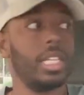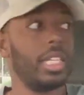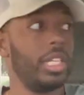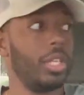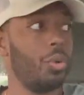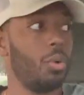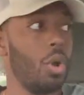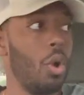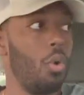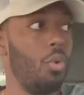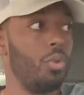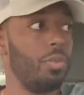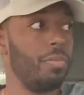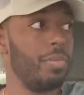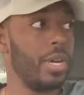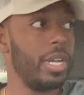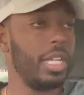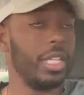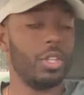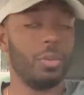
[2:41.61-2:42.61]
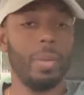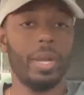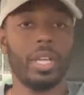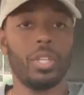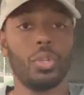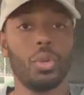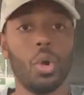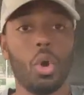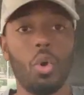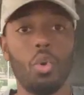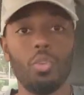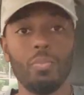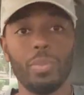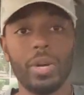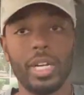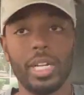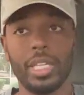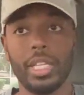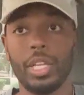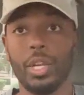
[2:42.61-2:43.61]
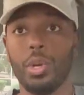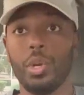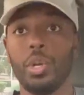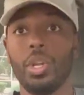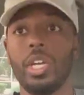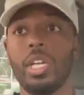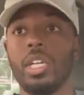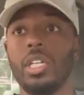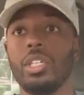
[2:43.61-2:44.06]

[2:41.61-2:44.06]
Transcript: their own money, they're making their own money, their